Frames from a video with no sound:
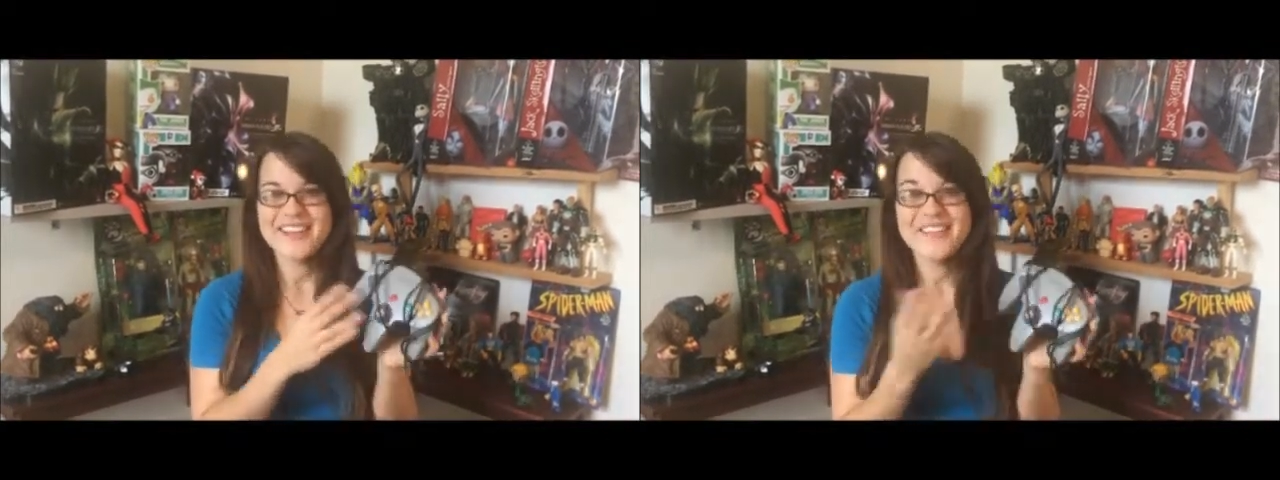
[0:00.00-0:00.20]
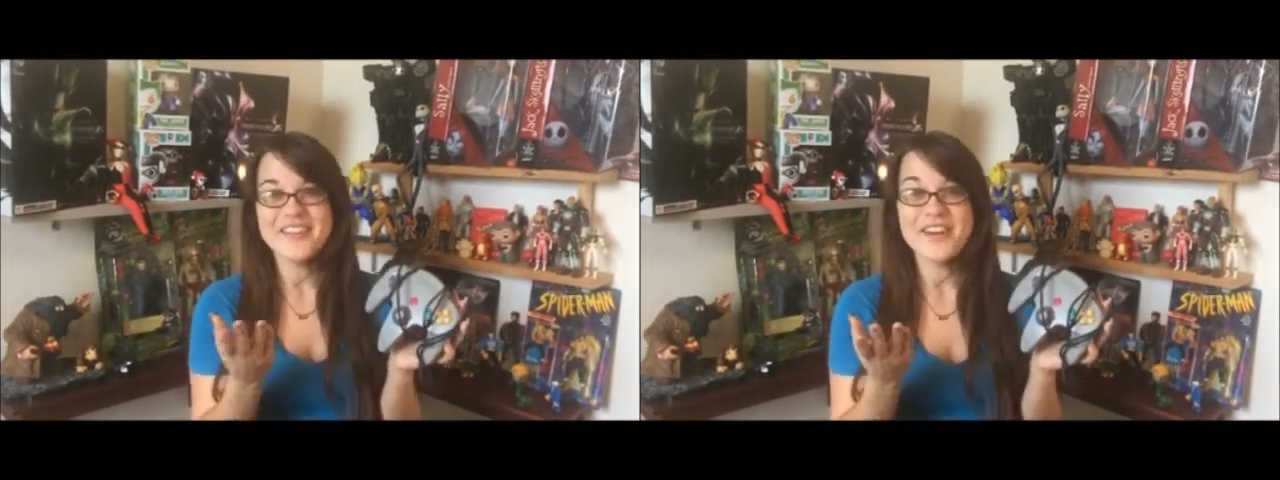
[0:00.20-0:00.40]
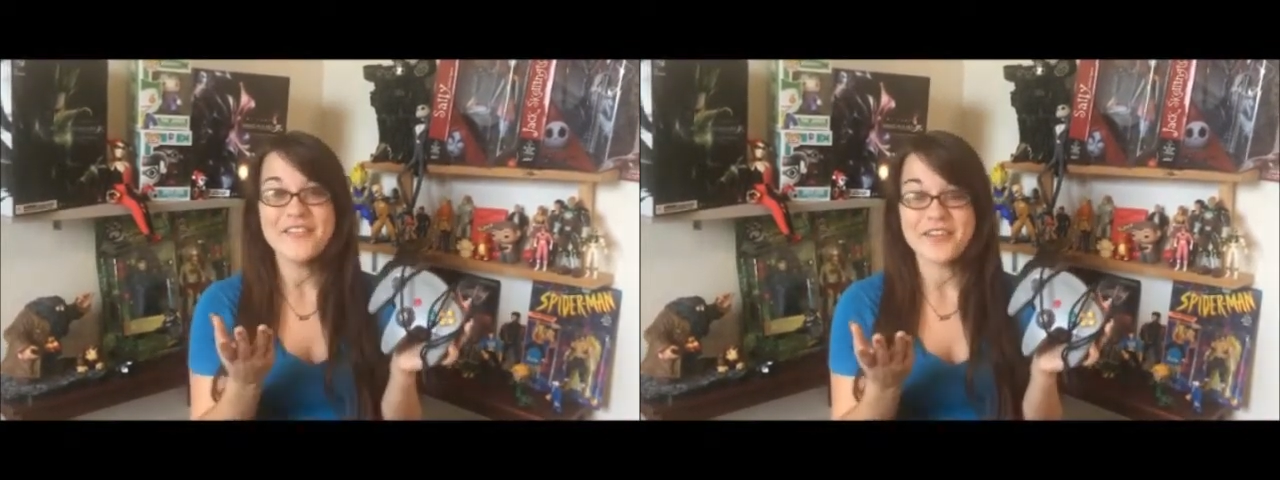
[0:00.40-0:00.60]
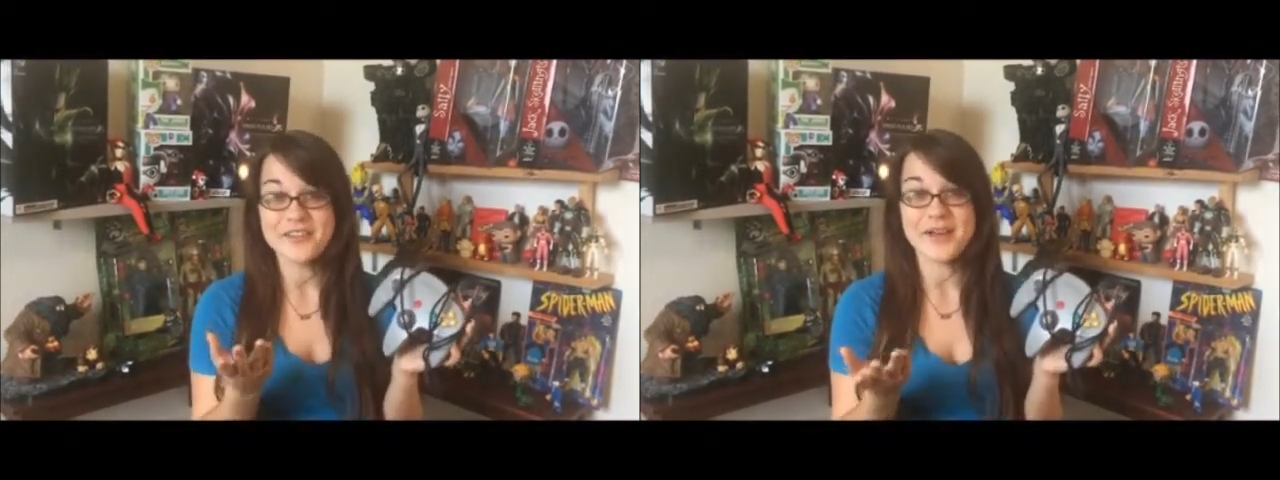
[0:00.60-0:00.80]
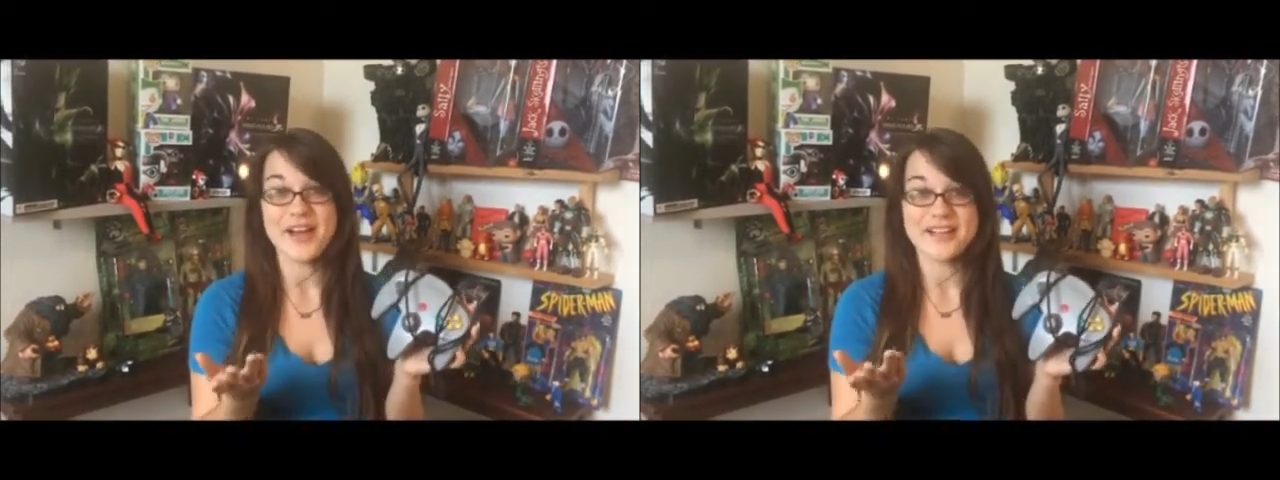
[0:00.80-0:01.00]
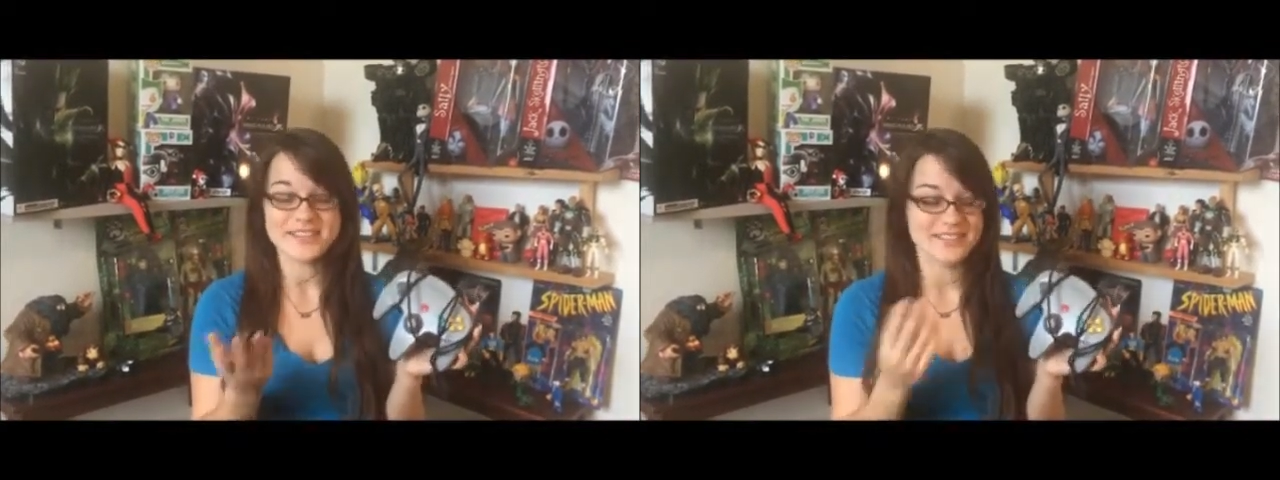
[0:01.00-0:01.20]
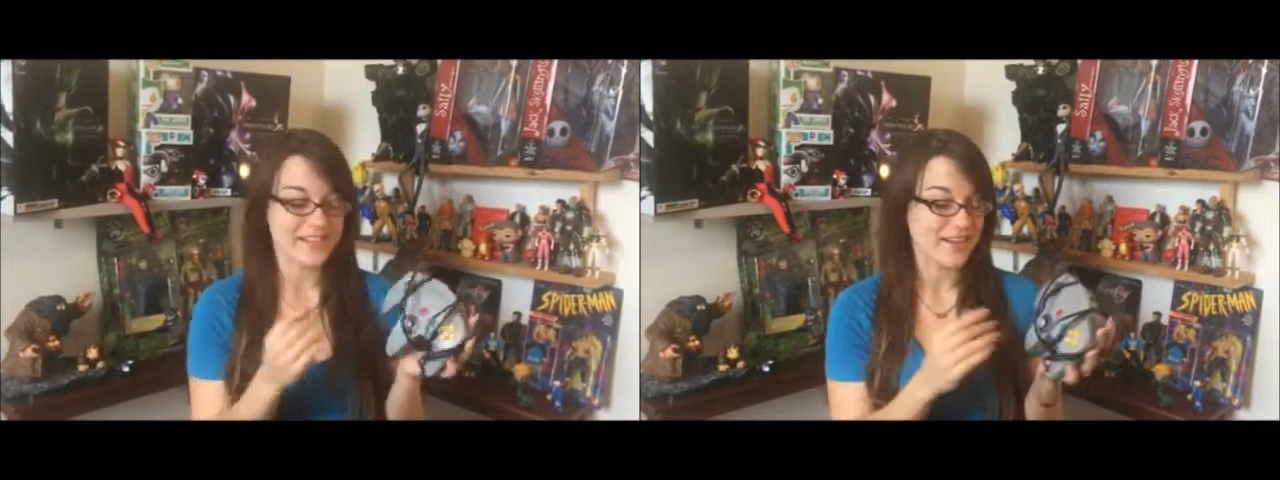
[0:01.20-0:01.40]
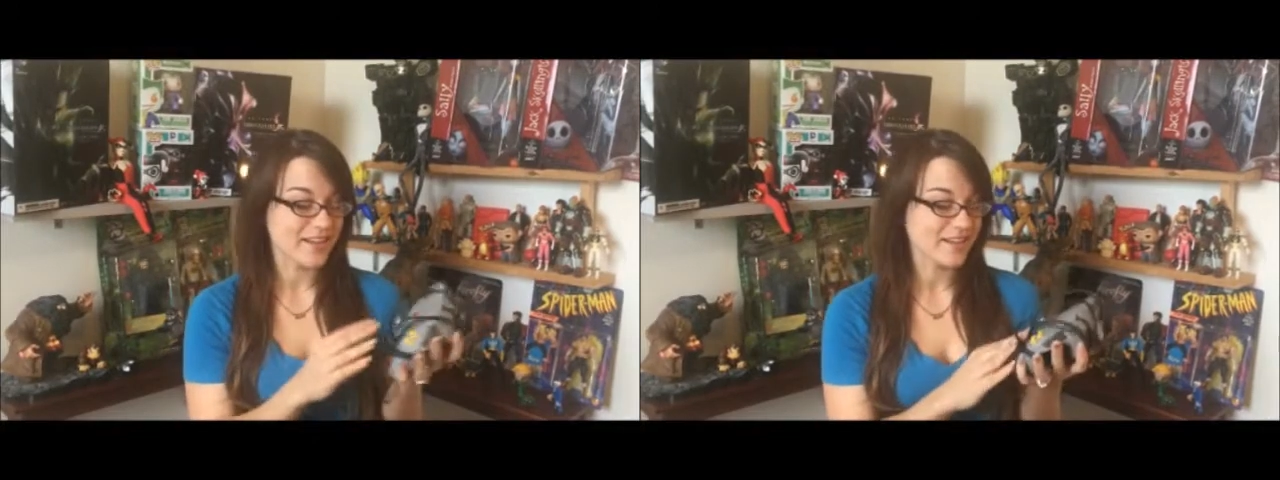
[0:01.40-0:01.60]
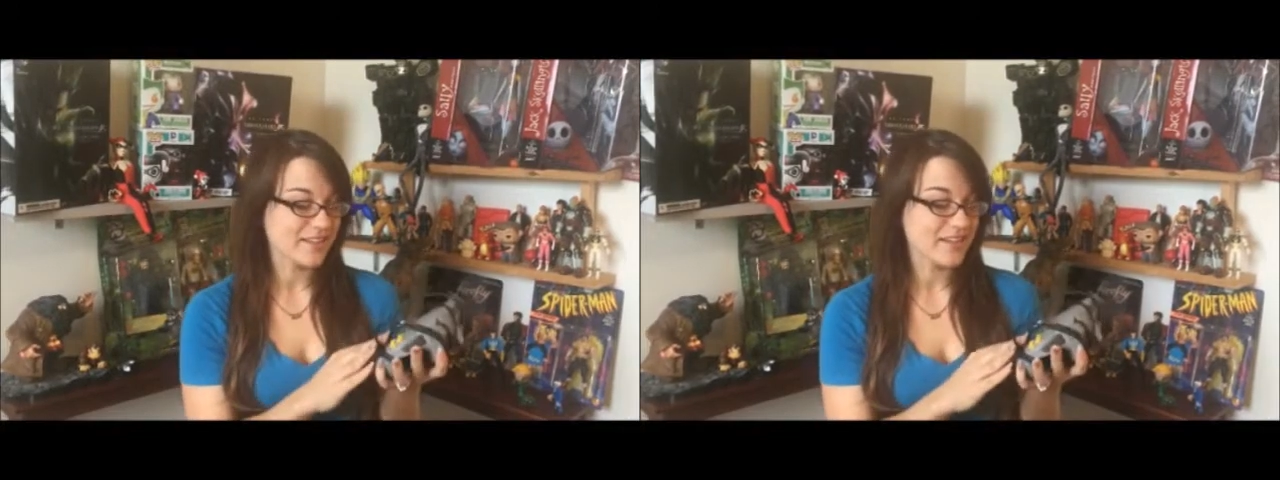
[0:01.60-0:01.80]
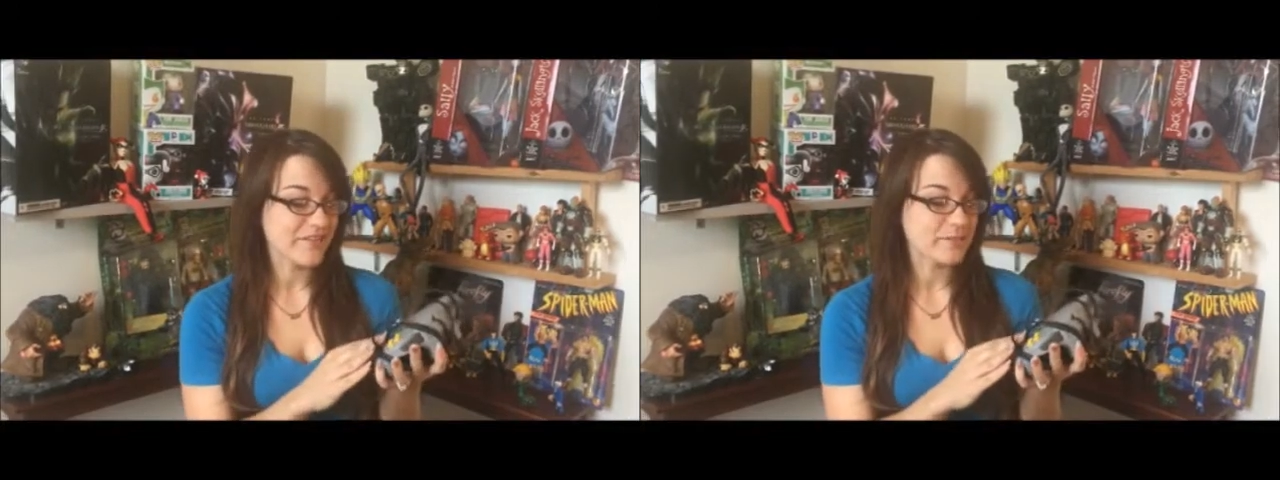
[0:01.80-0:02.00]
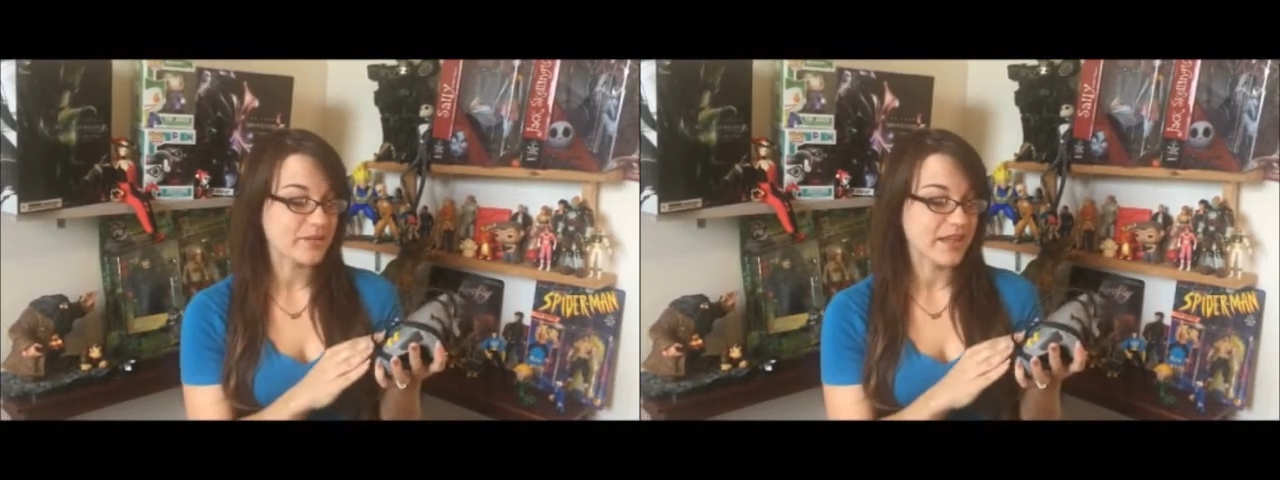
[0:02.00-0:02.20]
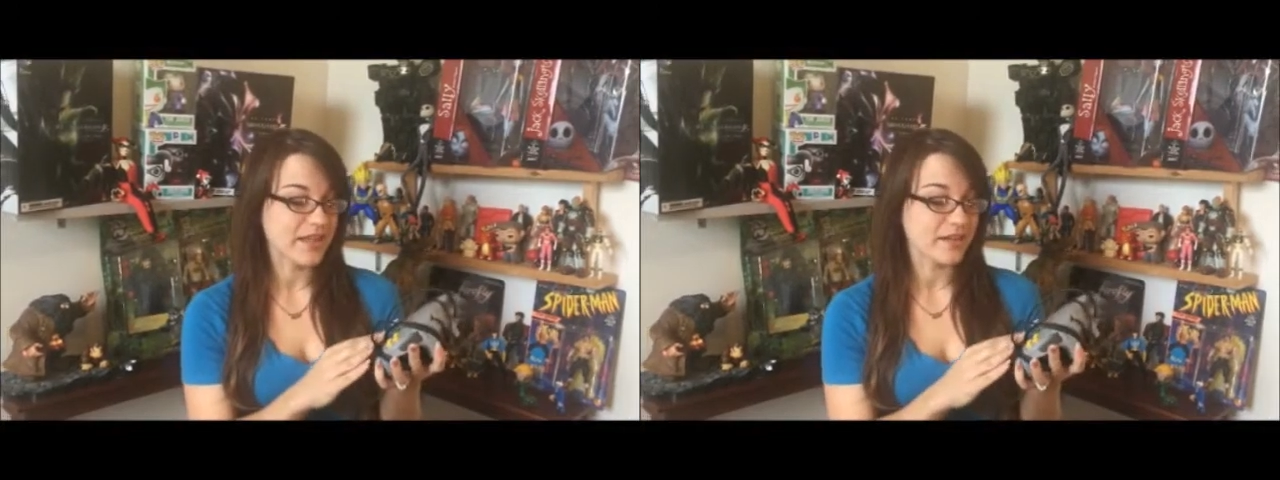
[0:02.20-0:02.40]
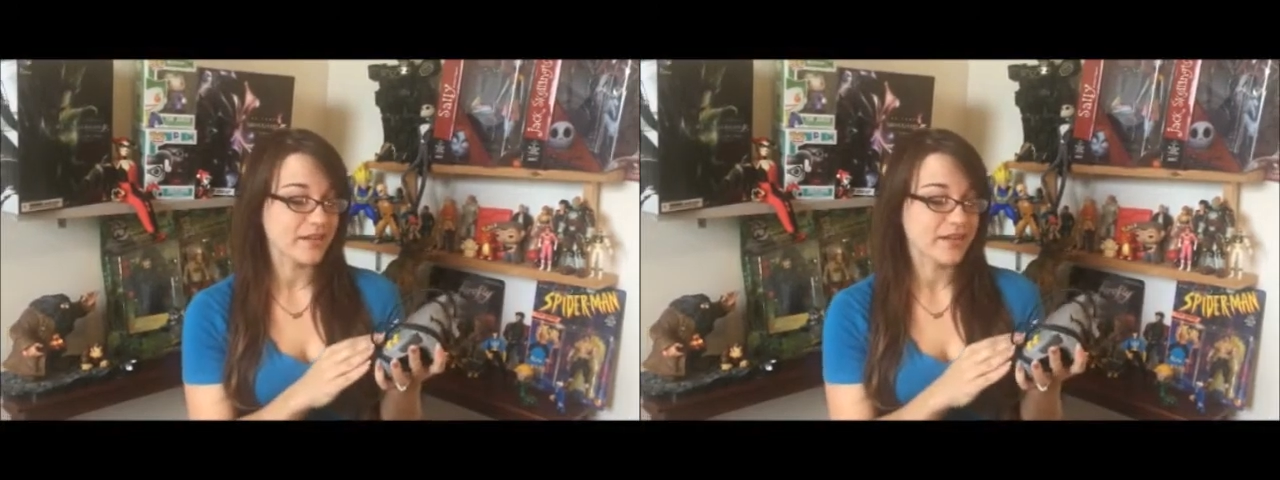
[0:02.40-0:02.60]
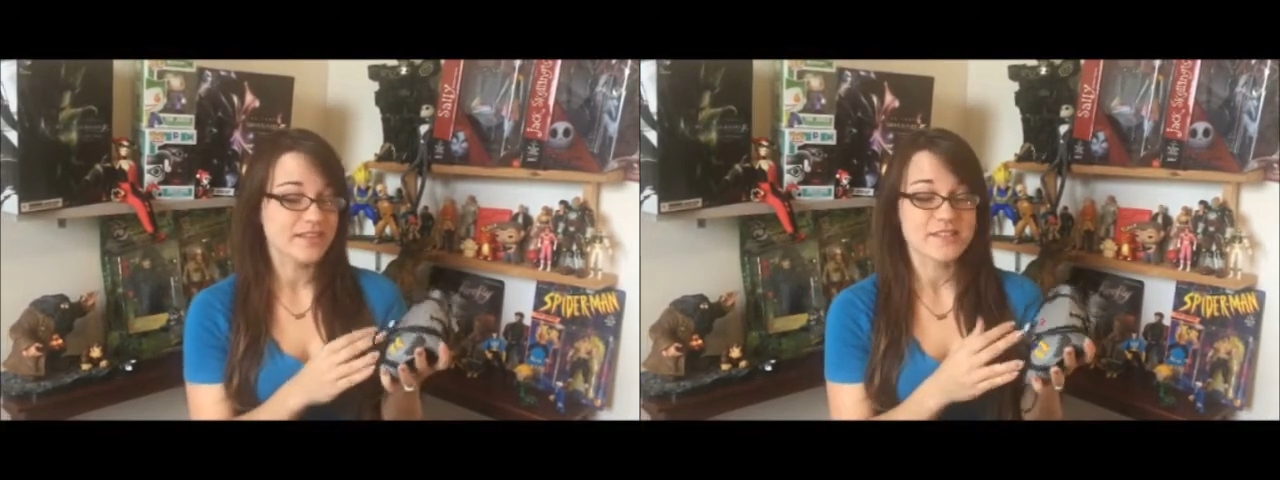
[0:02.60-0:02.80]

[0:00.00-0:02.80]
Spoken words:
Let me know what you guys loved playing.